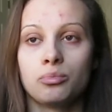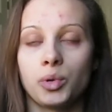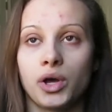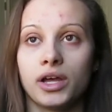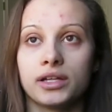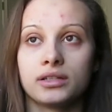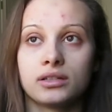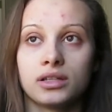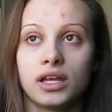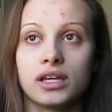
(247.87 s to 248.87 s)
but
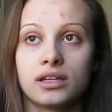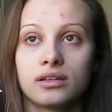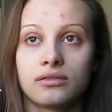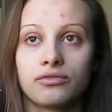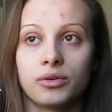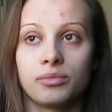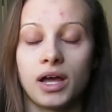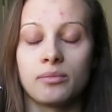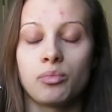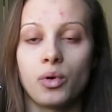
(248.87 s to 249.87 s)
like from
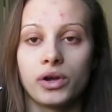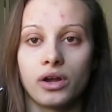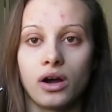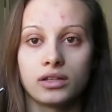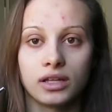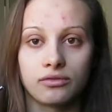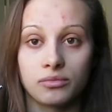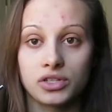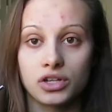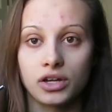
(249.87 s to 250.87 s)
that point on, like
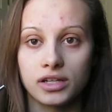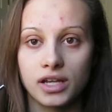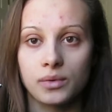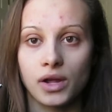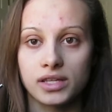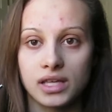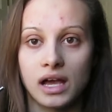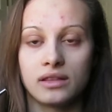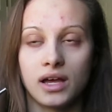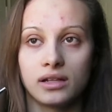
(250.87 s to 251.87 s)
from the start of that day when I
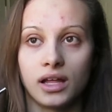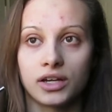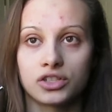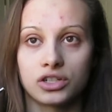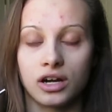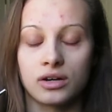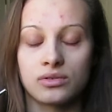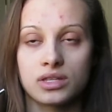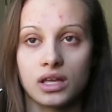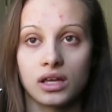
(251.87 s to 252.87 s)
sat in that lecture, I
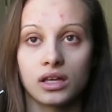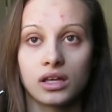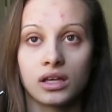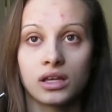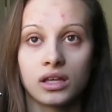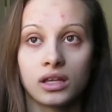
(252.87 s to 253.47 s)
was like,